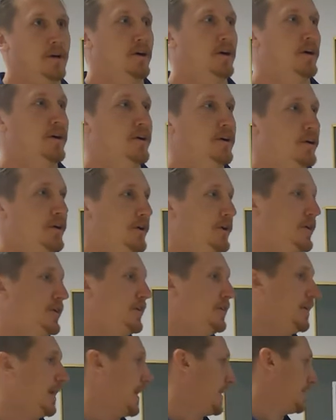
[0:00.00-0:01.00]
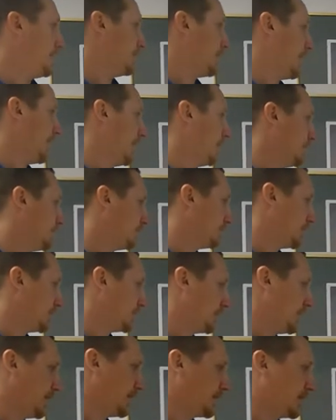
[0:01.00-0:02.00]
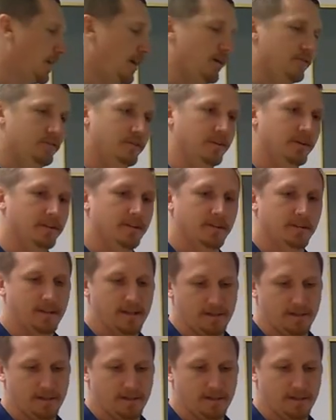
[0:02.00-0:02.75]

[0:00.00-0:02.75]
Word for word: are 95% confident